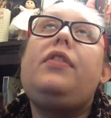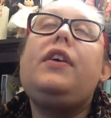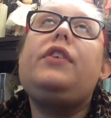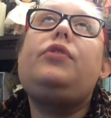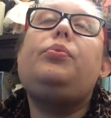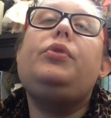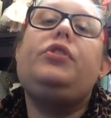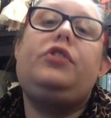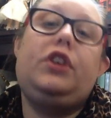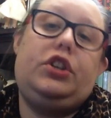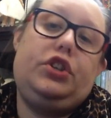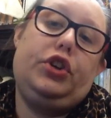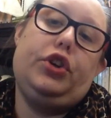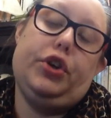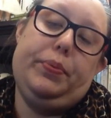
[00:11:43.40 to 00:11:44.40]
This was
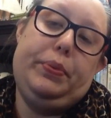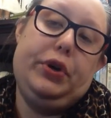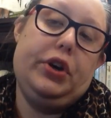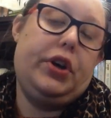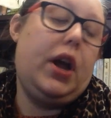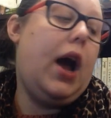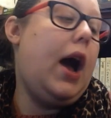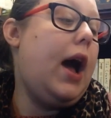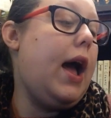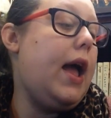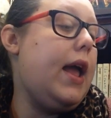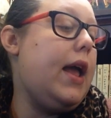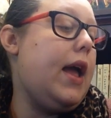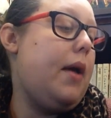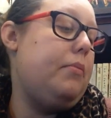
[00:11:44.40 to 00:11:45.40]
such a good book.
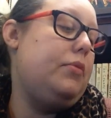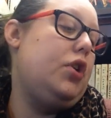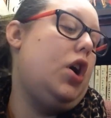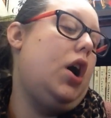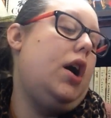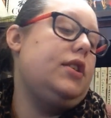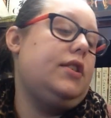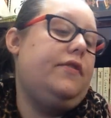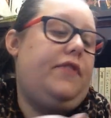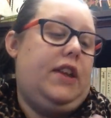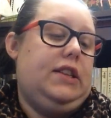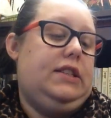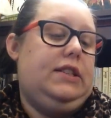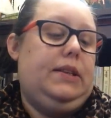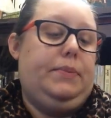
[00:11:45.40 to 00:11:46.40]
I am not a
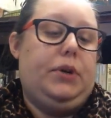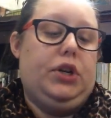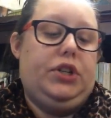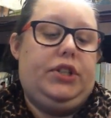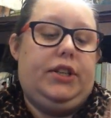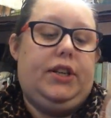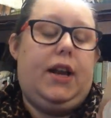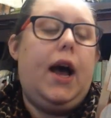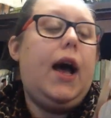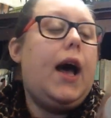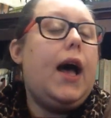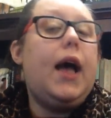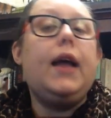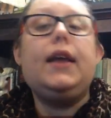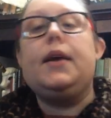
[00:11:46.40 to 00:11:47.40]
fantasy person.
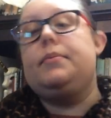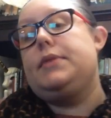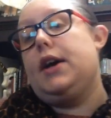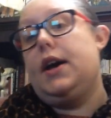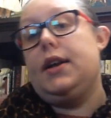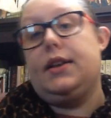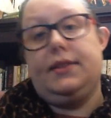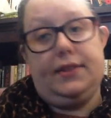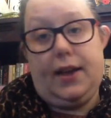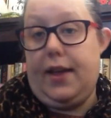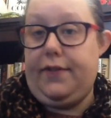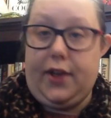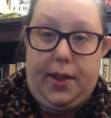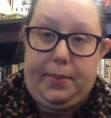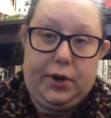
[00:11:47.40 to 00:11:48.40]
I am not a
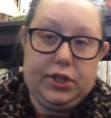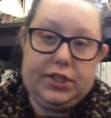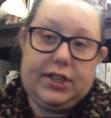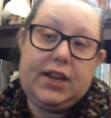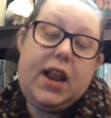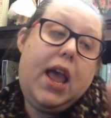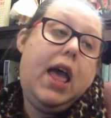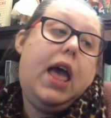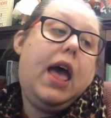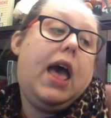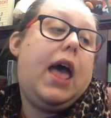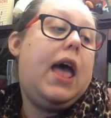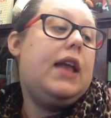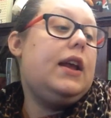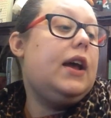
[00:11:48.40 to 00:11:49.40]
sci-fi person.
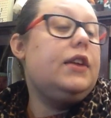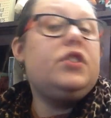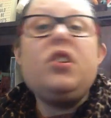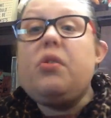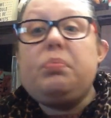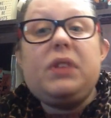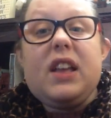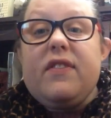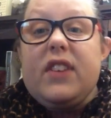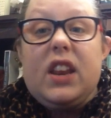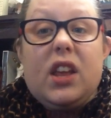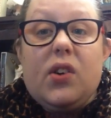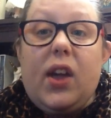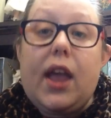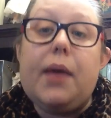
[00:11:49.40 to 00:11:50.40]
And I don't play
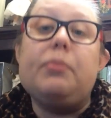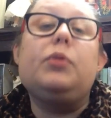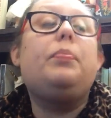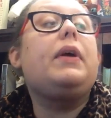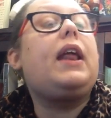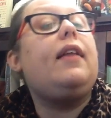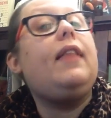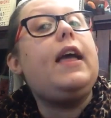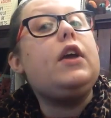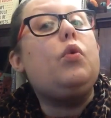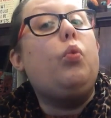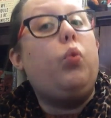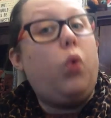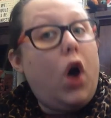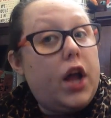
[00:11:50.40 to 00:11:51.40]
video games, but I like
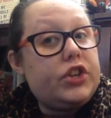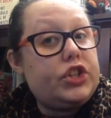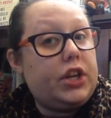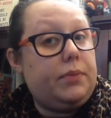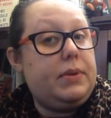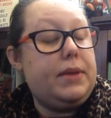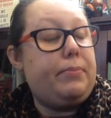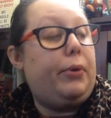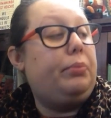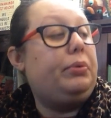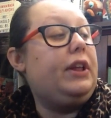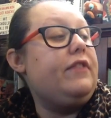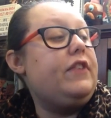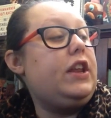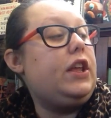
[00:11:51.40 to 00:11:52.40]
watching people
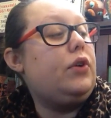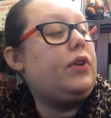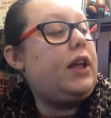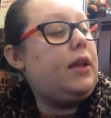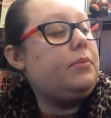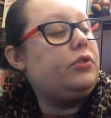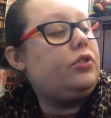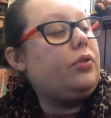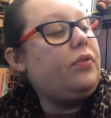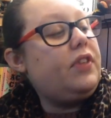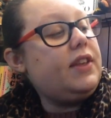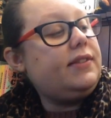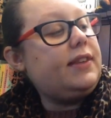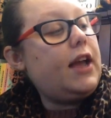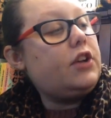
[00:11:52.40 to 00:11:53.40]
play video games. So
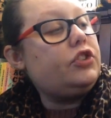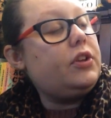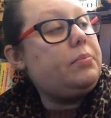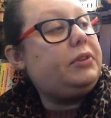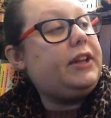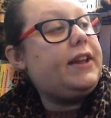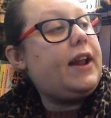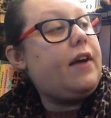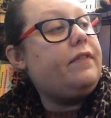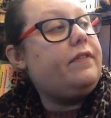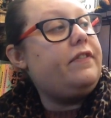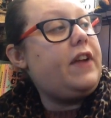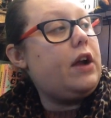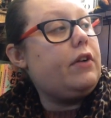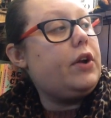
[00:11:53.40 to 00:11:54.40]
this actually played out
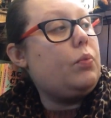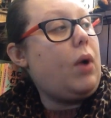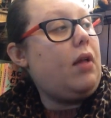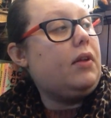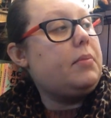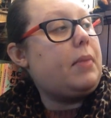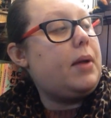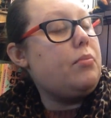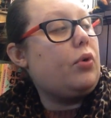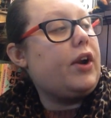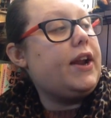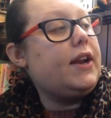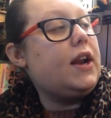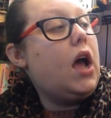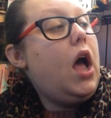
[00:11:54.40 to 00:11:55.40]
very well in my
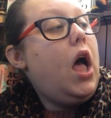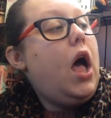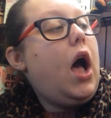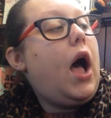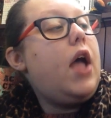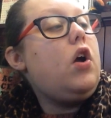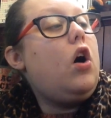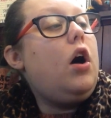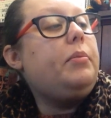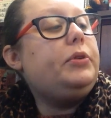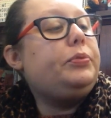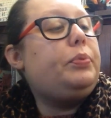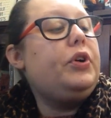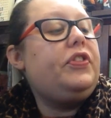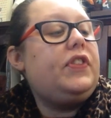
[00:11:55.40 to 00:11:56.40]
brain. I
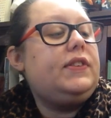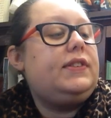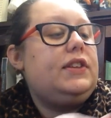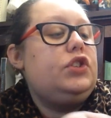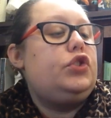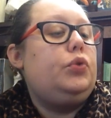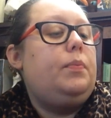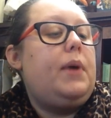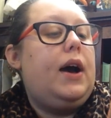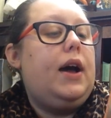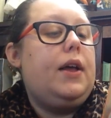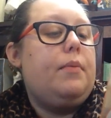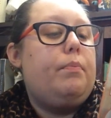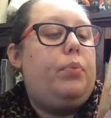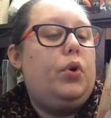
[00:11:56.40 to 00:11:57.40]
almost put this into
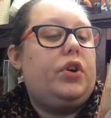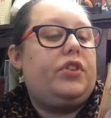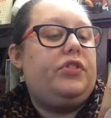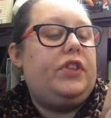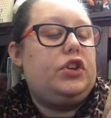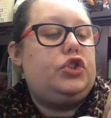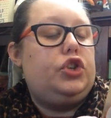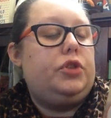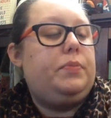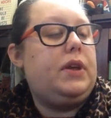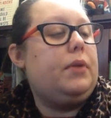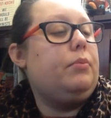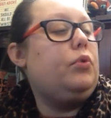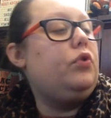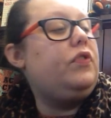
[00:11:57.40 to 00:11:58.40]
my books that should
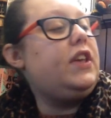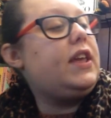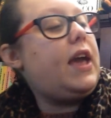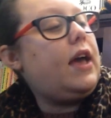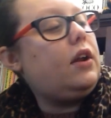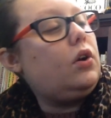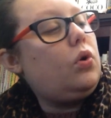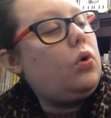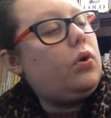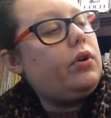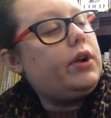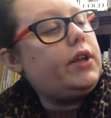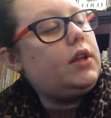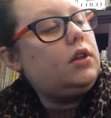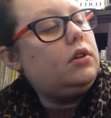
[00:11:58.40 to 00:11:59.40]
be a movie
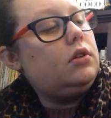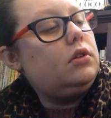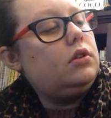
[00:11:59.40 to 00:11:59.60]
category.